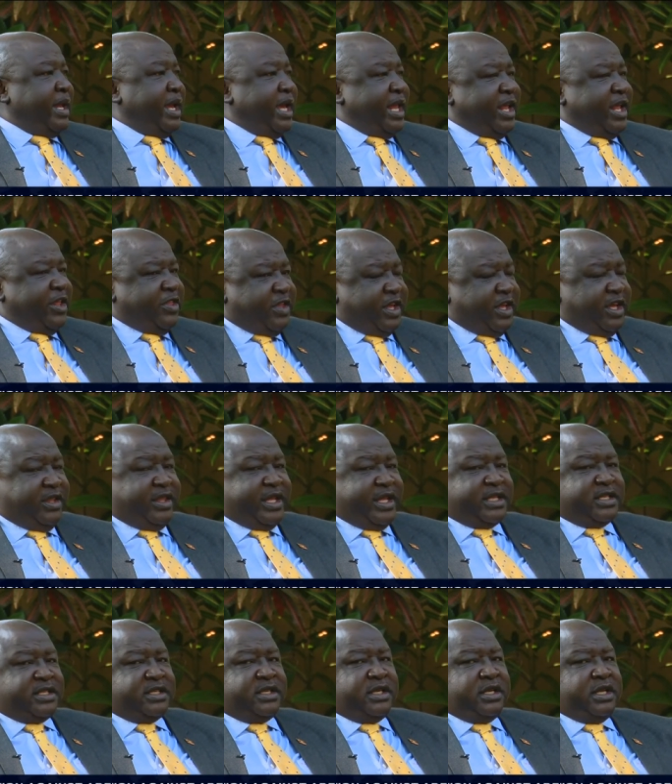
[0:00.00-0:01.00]
And I think
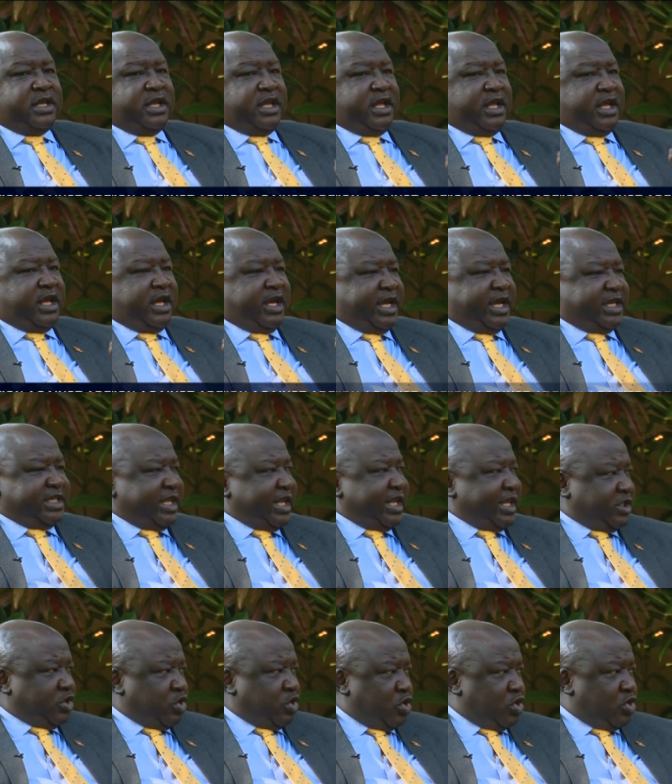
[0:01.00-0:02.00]
that, uh, as
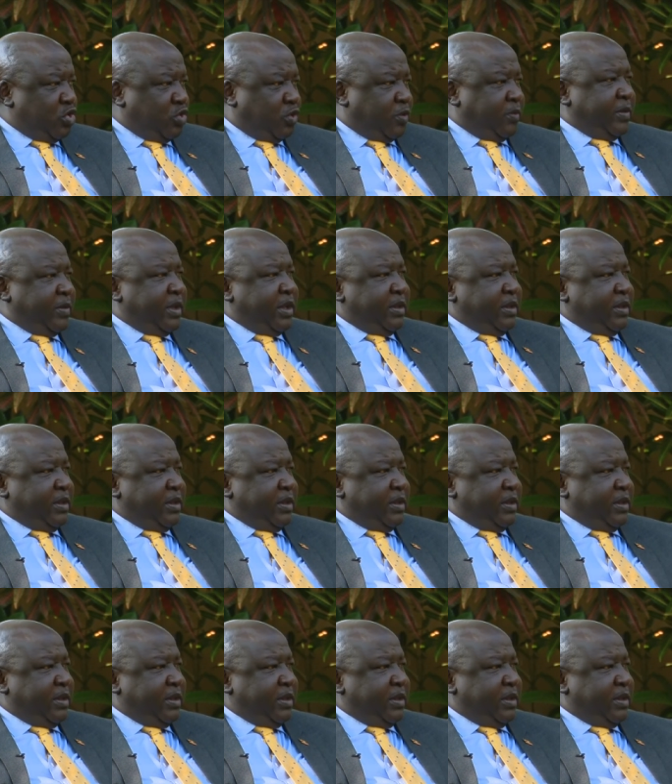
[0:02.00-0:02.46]
I told you,